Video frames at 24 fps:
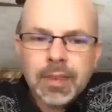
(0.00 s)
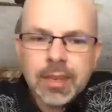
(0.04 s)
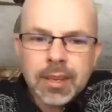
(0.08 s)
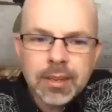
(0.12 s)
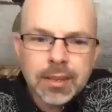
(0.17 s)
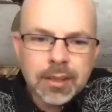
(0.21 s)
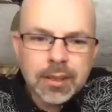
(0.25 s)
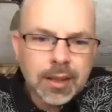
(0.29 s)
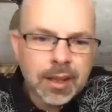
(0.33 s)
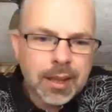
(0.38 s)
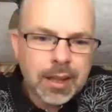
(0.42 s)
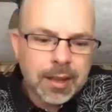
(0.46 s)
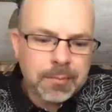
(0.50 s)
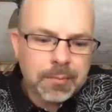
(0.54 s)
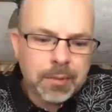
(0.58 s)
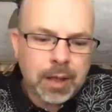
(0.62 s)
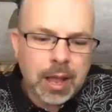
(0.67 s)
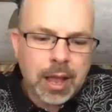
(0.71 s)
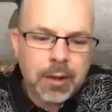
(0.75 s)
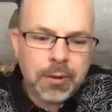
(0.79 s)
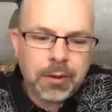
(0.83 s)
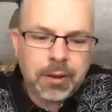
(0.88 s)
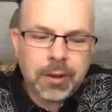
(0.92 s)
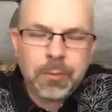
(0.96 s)
Um,
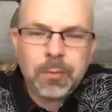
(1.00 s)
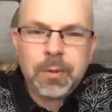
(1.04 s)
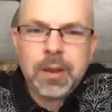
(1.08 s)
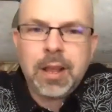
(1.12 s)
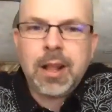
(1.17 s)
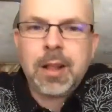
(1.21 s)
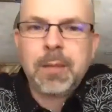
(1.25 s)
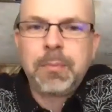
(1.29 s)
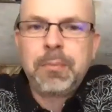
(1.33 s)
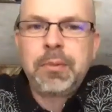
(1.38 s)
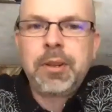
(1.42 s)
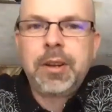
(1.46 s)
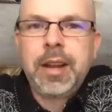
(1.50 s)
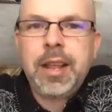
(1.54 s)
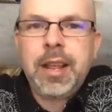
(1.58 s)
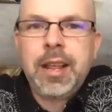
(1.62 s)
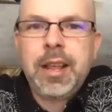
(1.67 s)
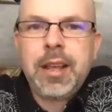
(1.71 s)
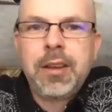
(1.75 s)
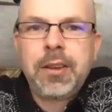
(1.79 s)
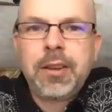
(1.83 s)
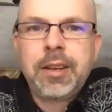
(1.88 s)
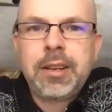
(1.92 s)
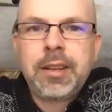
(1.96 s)
how can we help you today?
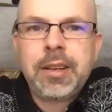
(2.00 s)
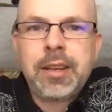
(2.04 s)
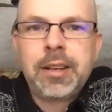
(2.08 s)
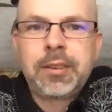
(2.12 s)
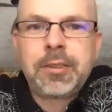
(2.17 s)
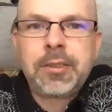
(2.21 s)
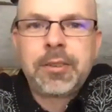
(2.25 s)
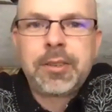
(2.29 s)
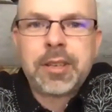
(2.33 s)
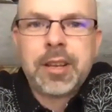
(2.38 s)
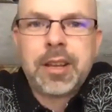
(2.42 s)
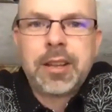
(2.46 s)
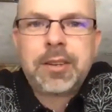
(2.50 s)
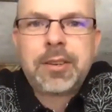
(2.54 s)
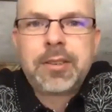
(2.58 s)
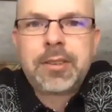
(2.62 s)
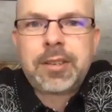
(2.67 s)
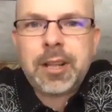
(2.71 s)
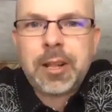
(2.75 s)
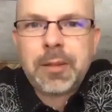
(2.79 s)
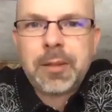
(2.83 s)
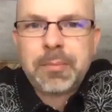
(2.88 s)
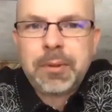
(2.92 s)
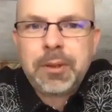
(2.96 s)
How can Doctor Saunders
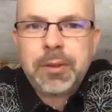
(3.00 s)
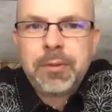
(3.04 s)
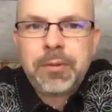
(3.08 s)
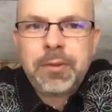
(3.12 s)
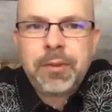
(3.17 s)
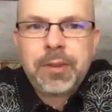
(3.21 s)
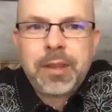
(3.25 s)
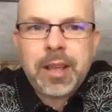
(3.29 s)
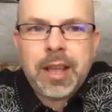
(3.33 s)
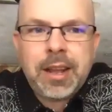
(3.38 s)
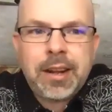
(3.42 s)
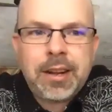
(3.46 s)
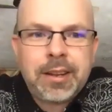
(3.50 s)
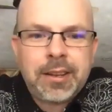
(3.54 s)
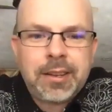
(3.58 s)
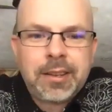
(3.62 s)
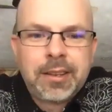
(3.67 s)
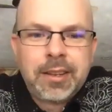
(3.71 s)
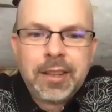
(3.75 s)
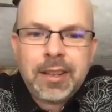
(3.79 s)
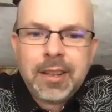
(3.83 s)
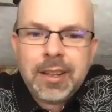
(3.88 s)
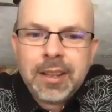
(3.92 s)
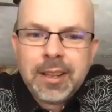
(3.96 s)
help you? You got a,
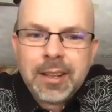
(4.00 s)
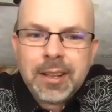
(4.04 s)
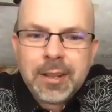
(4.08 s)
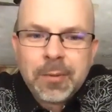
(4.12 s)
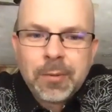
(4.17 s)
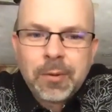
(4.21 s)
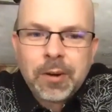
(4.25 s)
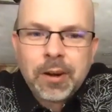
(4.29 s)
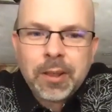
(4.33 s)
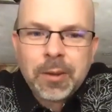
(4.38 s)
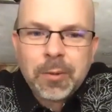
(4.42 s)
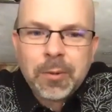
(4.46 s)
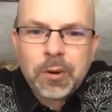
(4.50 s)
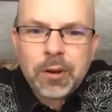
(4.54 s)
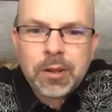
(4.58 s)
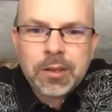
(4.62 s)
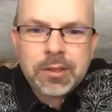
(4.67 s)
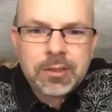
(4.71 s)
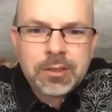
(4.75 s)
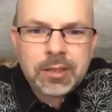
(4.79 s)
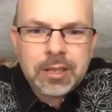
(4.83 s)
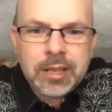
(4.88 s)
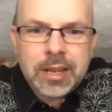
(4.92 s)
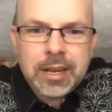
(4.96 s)
one of the
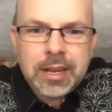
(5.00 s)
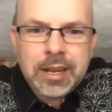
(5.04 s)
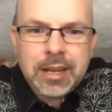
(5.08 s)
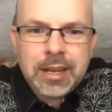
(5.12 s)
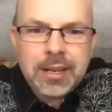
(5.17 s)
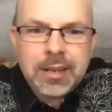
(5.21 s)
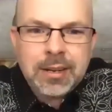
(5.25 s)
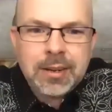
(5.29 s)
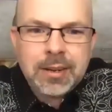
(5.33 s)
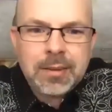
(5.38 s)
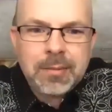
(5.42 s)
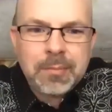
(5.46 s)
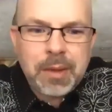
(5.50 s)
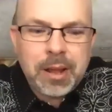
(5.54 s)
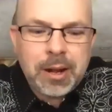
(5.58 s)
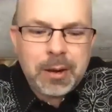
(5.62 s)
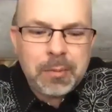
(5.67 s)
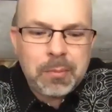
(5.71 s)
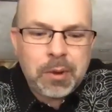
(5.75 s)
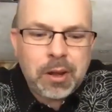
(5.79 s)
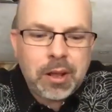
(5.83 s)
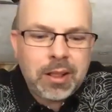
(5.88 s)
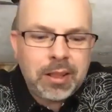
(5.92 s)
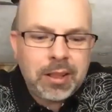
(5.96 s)
world's leading
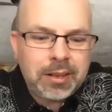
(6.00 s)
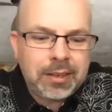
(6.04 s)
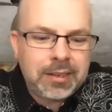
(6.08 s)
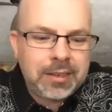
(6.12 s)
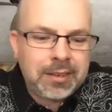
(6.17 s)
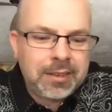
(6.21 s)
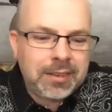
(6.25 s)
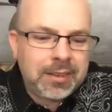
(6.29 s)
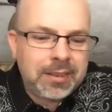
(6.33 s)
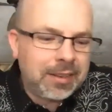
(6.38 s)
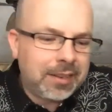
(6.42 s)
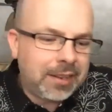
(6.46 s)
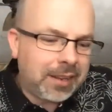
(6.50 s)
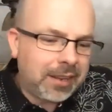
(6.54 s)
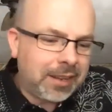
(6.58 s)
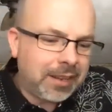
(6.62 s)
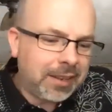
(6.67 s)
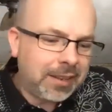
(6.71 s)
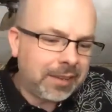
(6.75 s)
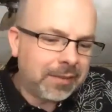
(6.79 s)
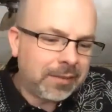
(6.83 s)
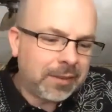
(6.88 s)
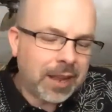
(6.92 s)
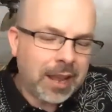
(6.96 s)
metabolic
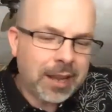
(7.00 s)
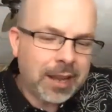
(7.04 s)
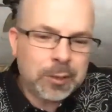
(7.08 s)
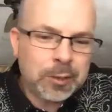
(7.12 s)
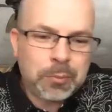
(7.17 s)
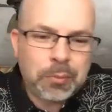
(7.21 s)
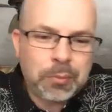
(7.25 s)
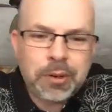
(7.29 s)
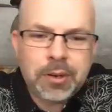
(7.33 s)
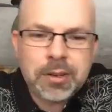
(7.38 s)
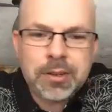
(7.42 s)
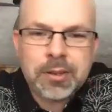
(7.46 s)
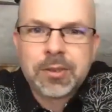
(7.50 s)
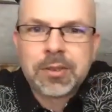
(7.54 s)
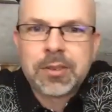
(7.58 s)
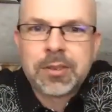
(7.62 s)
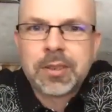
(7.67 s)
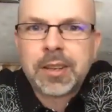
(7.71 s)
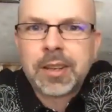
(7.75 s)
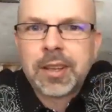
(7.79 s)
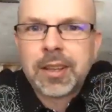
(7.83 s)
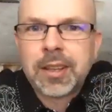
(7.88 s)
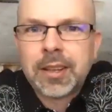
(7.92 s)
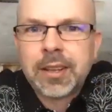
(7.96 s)
uh, experts
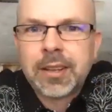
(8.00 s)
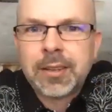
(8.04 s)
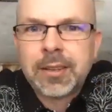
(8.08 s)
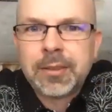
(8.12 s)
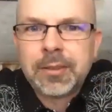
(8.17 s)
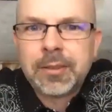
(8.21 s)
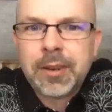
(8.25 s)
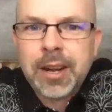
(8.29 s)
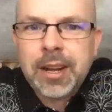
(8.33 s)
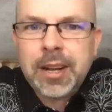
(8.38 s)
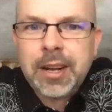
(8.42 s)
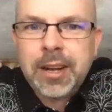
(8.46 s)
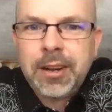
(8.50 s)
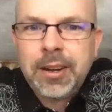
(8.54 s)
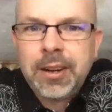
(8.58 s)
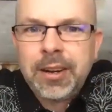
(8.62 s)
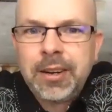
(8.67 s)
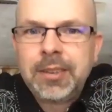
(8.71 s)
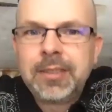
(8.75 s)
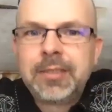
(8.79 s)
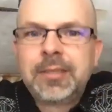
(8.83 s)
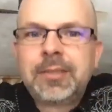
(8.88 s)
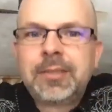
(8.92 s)
uh, right here,